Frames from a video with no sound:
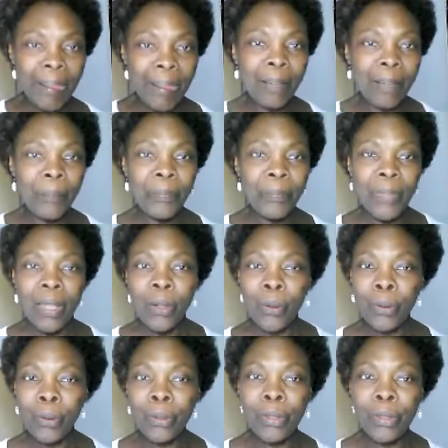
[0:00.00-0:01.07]
yeah,
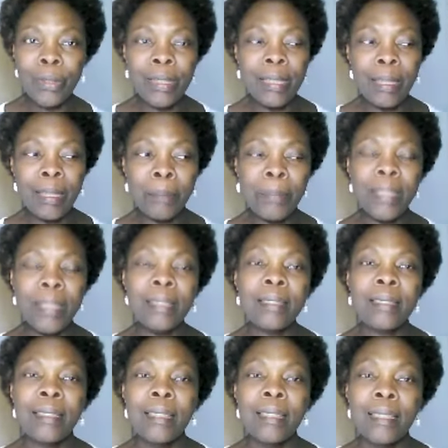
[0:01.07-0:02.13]
all those
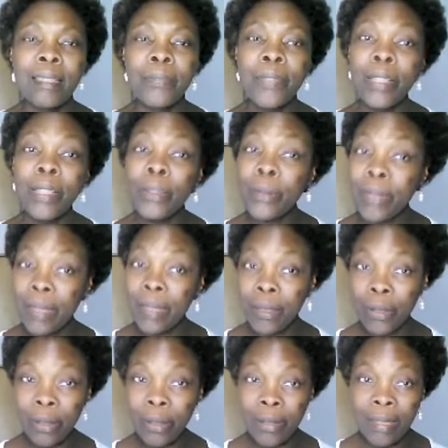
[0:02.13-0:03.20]
neighbors, if they're using
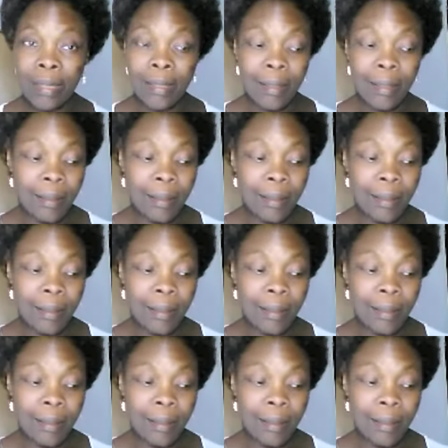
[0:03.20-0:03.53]
toxic